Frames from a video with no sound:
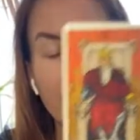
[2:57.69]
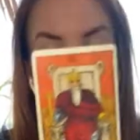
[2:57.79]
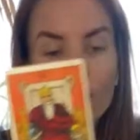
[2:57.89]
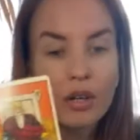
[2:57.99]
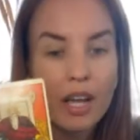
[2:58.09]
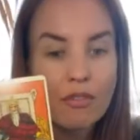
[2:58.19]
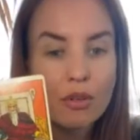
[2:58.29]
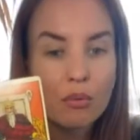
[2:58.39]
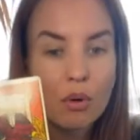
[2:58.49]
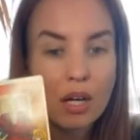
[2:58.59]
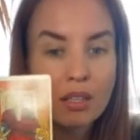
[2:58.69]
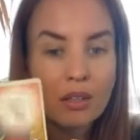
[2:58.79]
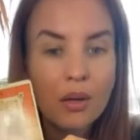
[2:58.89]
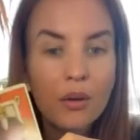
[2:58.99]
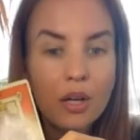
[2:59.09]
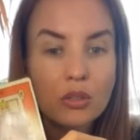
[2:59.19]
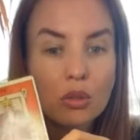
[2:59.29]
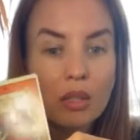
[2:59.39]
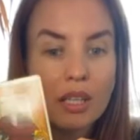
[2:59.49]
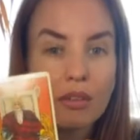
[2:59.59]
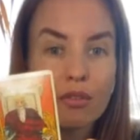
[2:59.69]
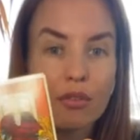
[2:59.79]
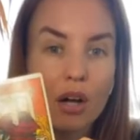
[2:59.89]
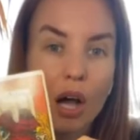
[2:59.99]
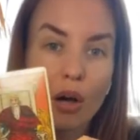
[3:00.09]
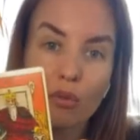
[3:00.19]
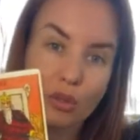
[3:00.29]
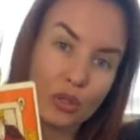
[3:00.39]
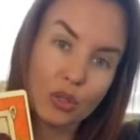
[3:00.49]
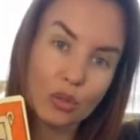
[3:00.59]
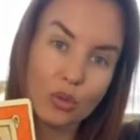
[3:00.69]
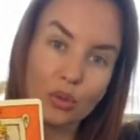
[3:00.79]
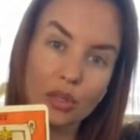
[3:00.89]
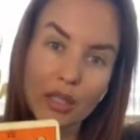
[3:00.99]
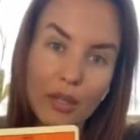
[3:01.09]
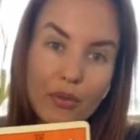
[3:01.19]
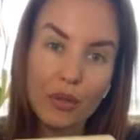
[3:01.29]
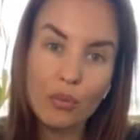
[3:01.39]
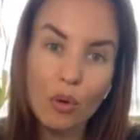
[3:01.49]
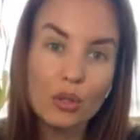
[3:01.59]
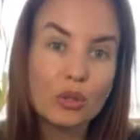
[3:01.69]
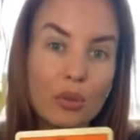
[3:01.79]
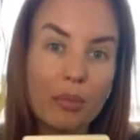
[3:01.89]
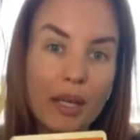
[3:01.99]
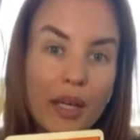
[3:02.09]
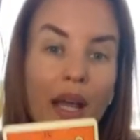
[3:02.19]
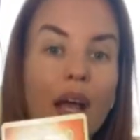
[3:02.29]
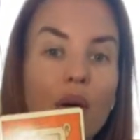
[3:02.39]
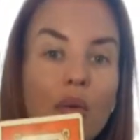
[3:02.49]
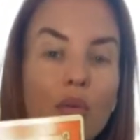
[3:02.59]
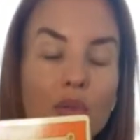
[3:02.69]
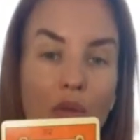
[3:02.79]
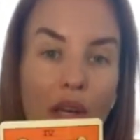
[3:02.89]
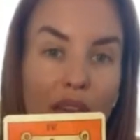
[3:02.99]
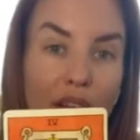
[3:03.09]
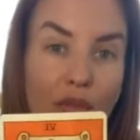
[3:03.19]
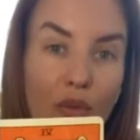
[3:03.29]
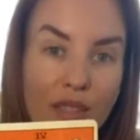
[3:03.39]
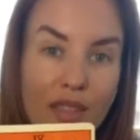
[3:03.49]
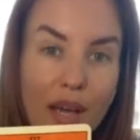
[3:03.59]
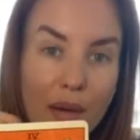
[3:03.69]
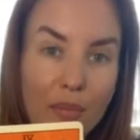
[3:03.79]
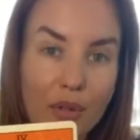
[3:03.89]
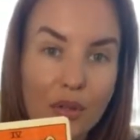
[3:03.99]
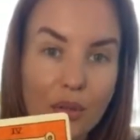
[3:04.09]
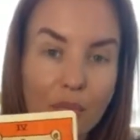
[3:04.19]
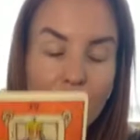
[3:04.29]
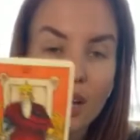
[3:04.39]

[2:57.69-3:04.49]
for everyone to live our truths if you want to be together with the Emperor.